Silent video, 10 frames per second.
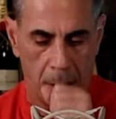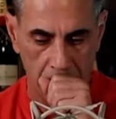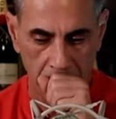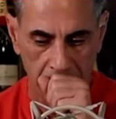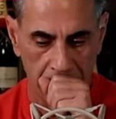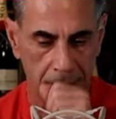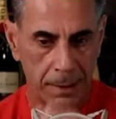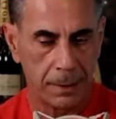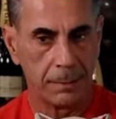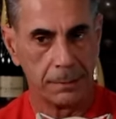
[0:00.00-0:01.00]
Now,
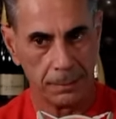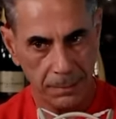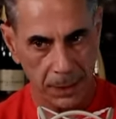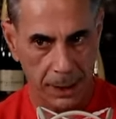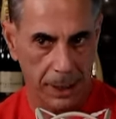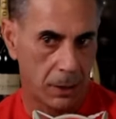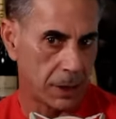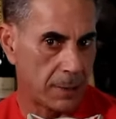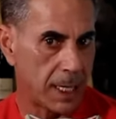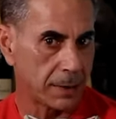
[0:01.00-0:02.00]
he knows
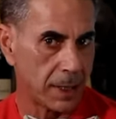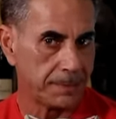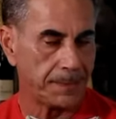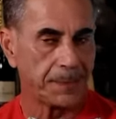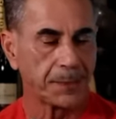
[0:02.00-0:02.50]
I'm locked up.